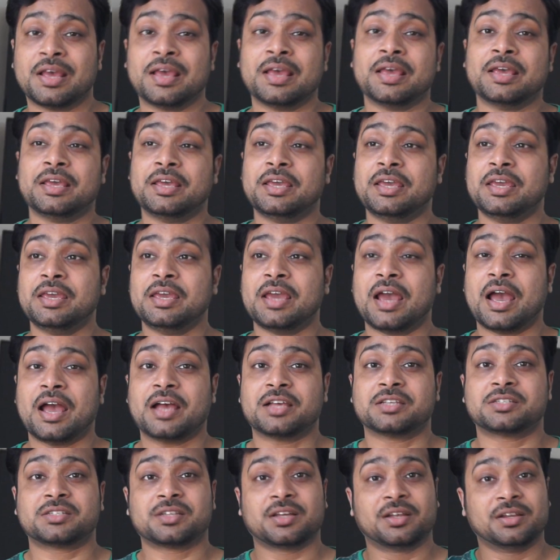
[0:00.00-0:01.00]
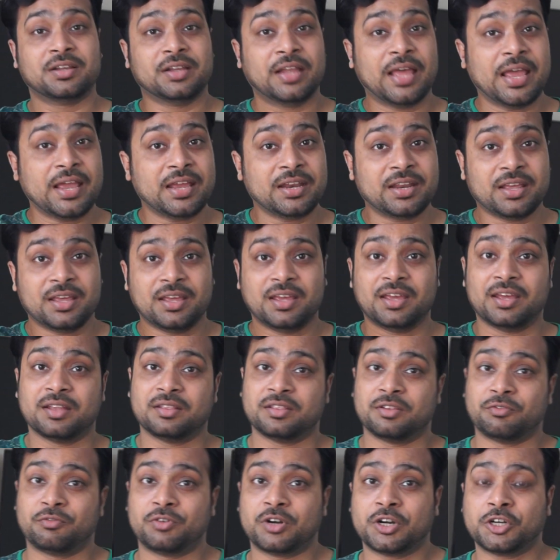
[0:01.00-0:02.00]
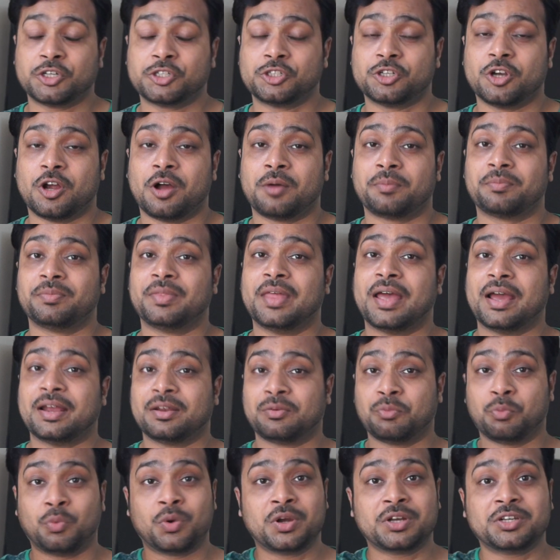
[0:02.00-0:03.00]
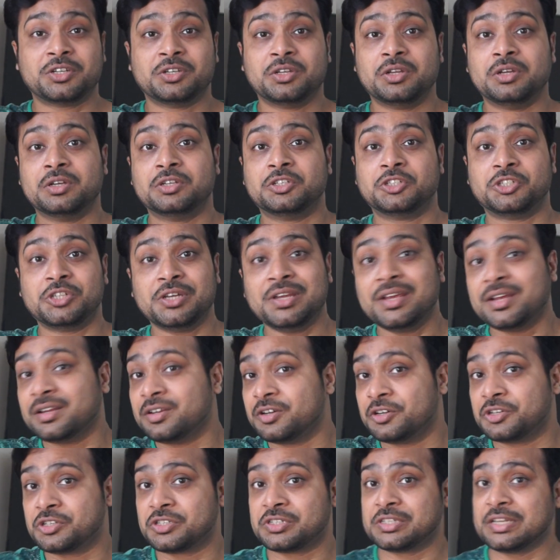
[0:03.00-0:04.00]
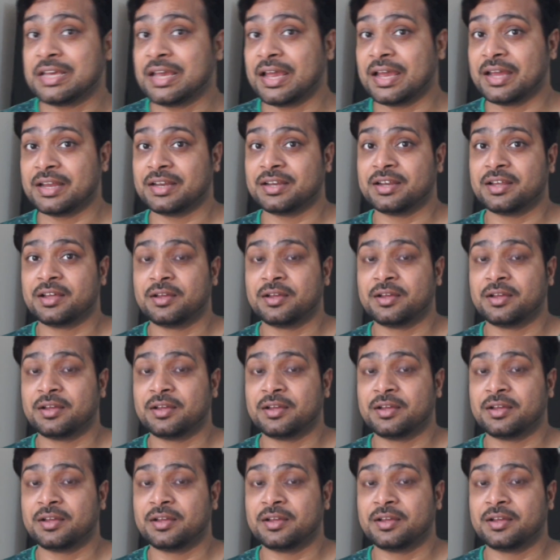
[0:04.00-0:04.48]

he asked a lady in the workshop that what did she understand.